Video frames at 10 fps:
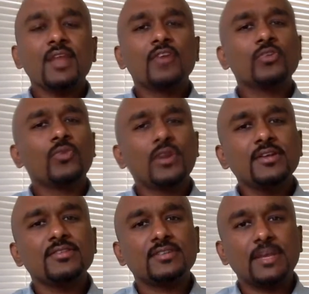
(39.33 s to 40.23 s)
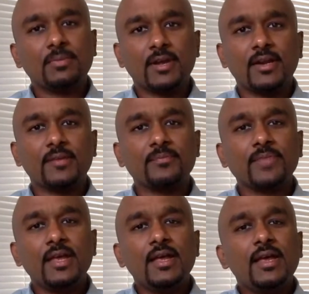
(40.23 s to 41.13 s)
So what is deep learning?
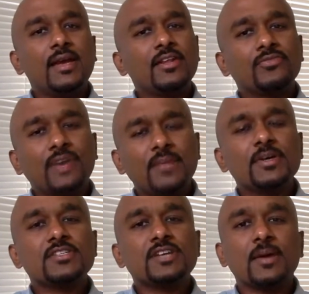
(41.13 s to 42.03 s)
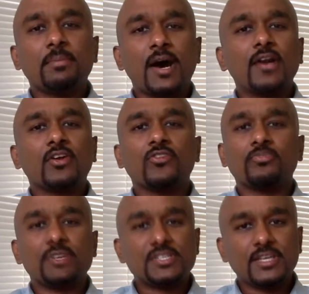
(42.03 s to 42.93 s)
It is very much a part of
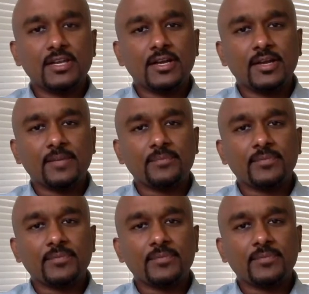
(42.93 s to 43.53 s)
machine learning.